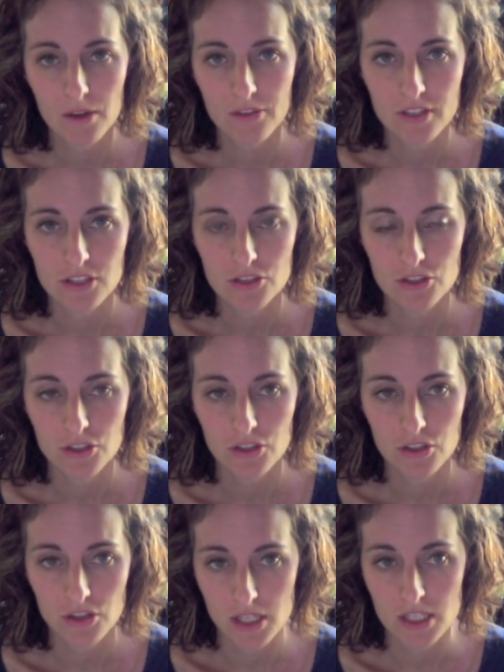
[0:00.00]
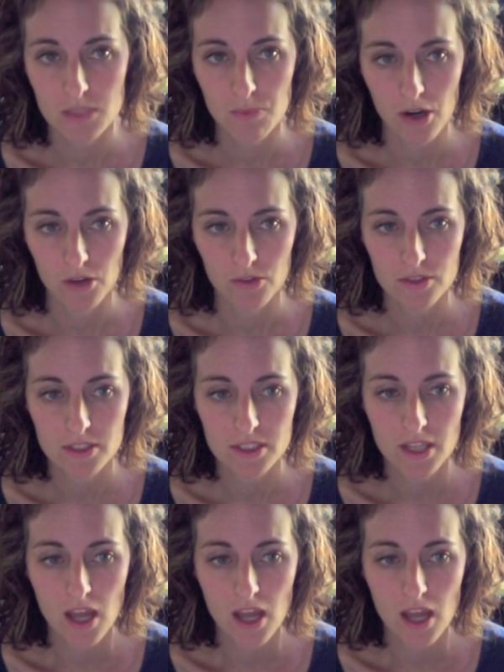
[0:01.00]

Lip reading: to feature this post.